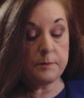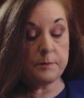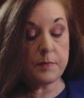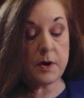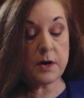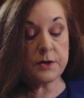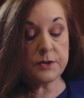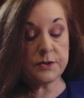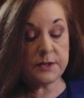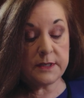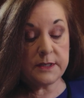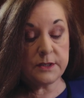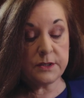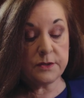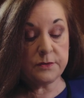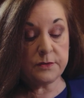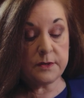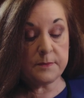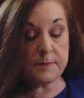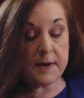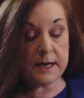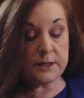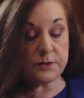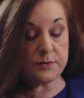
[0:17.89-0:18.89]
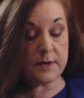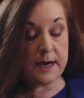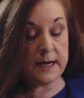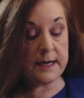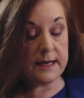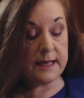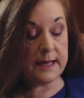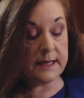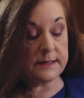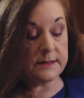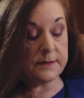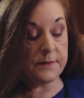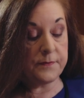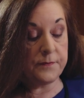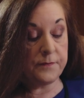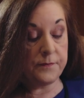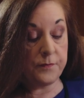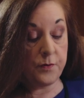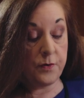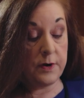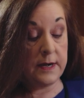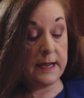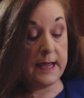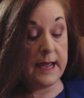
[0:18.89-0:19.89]
partially due to my training as a
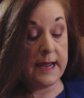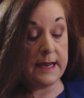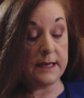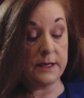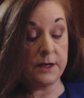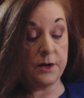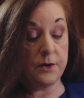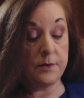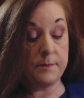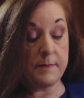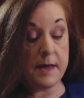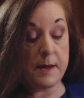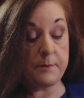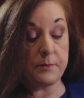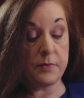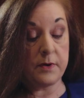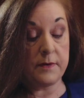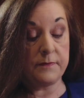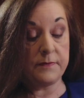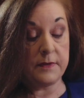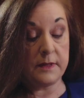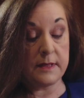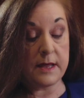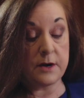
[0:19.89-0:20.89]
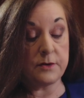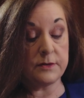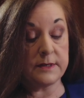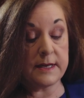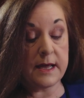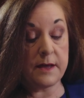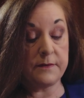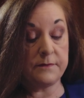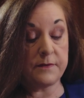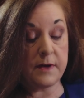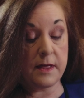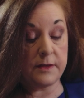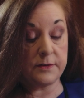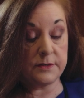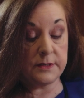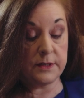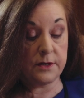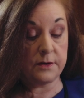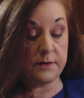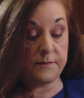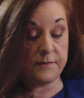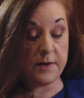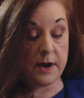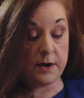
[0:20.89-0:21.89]
48-year member of the Leonardtown
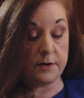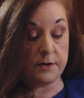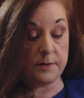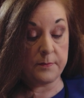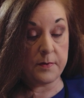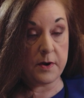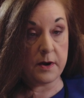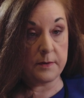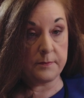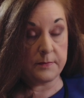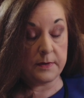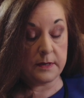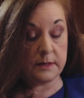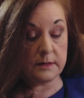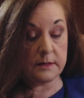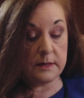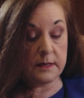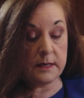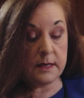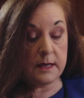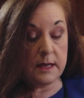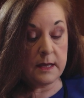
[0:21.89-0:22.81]
Volunteer Fire Department.